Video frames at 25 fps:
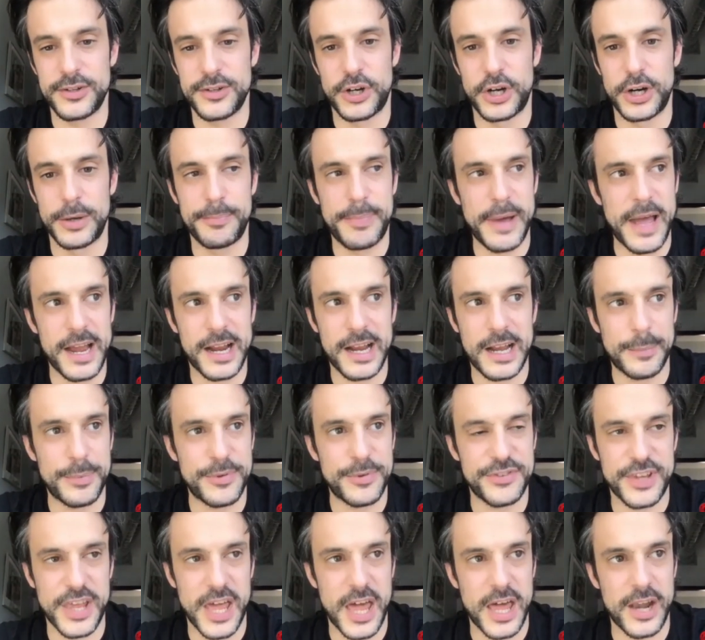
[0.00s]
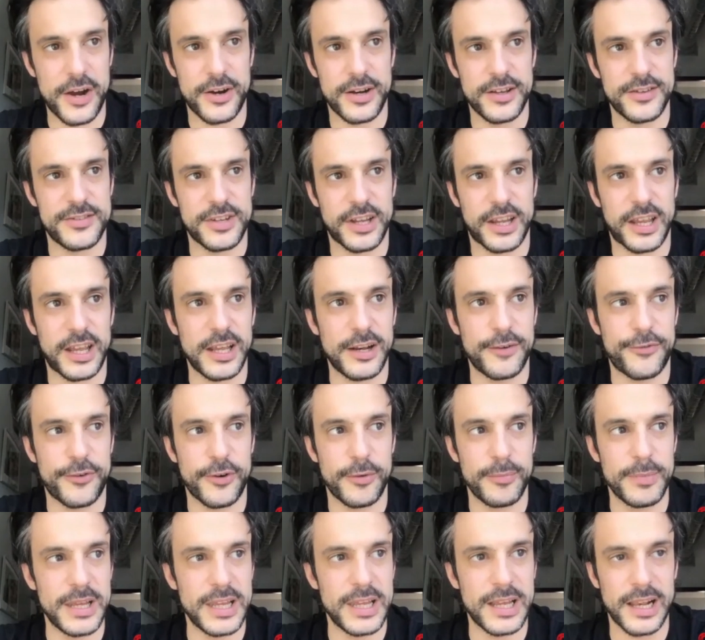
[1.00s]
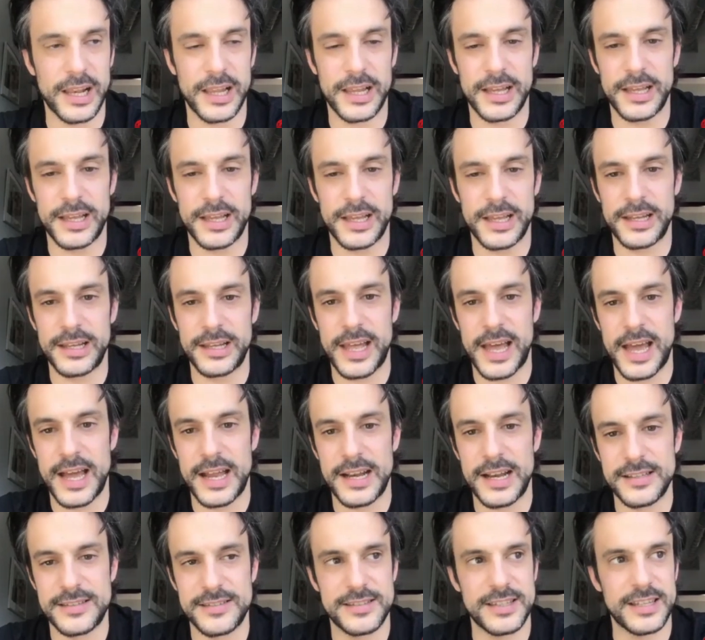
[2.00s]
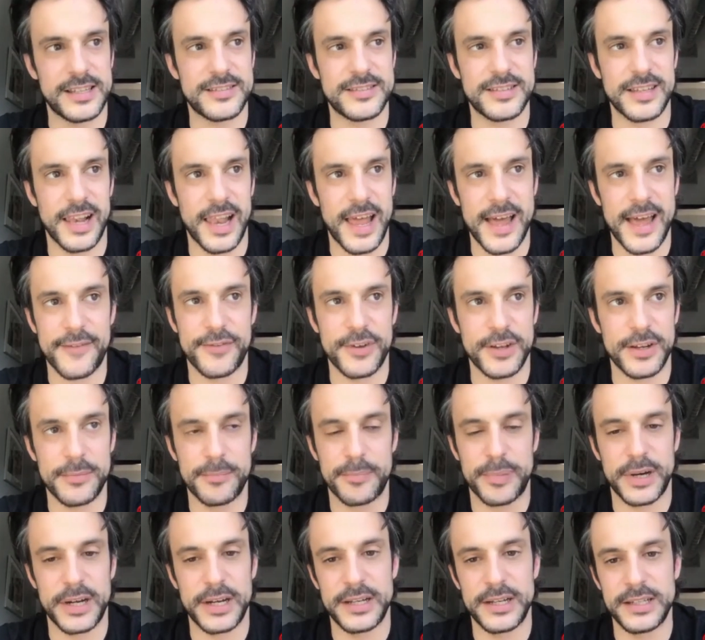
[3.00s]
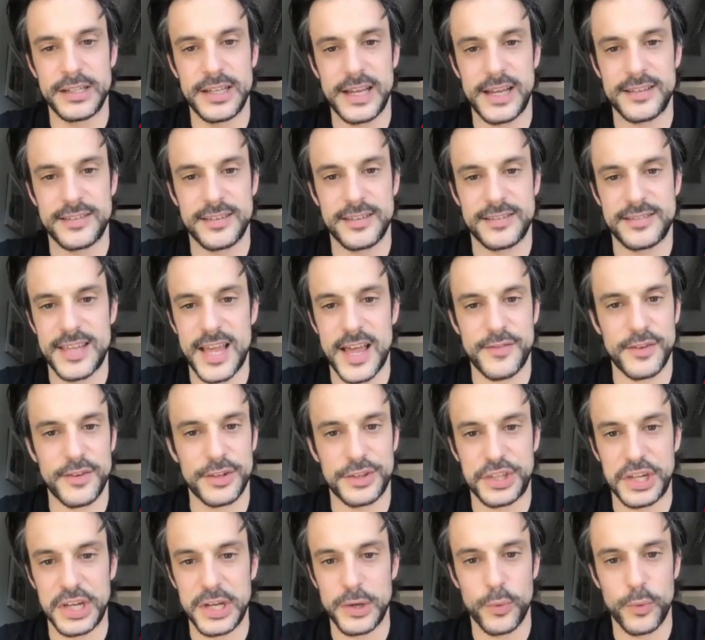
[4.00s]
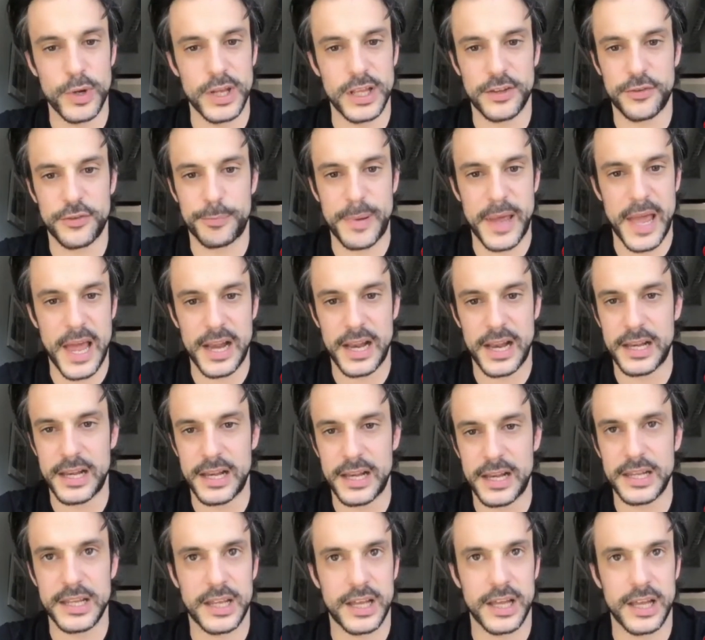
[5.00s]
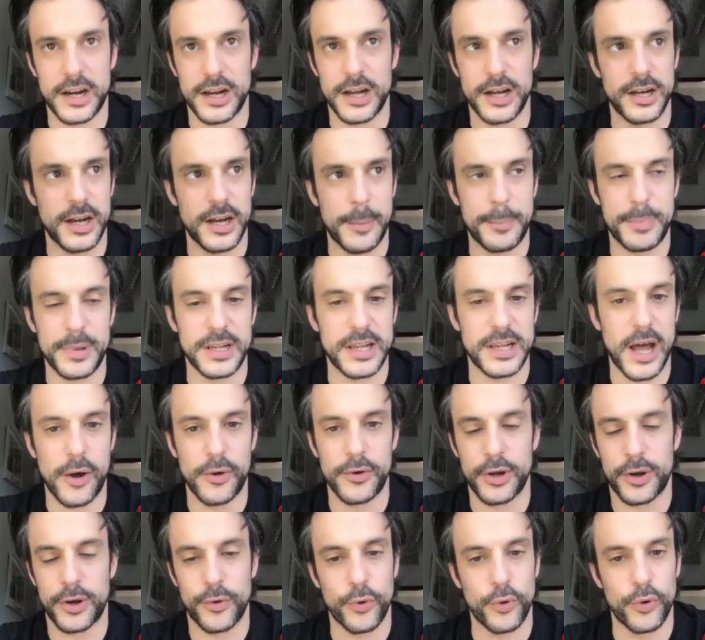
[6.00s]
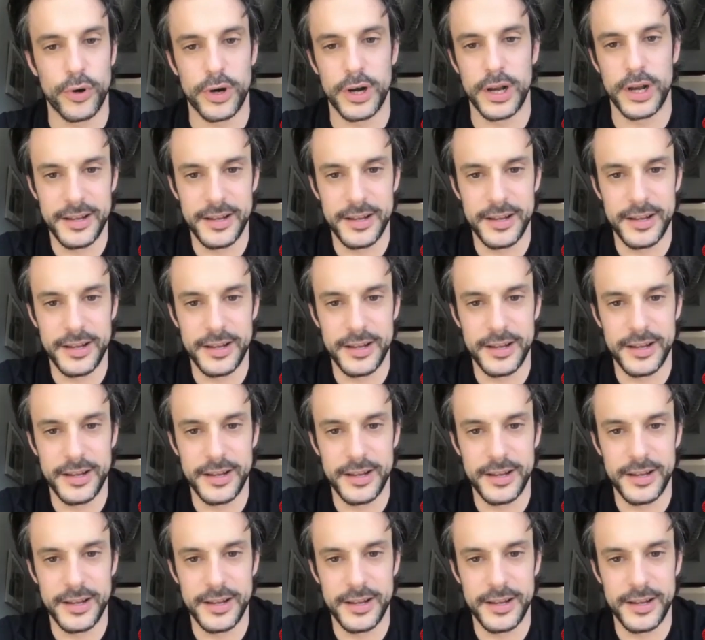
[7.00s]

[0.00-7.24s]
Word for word: Our backup center is a kid from England that is 6'11, but he has a seven three wingspan and he can run up and down the court.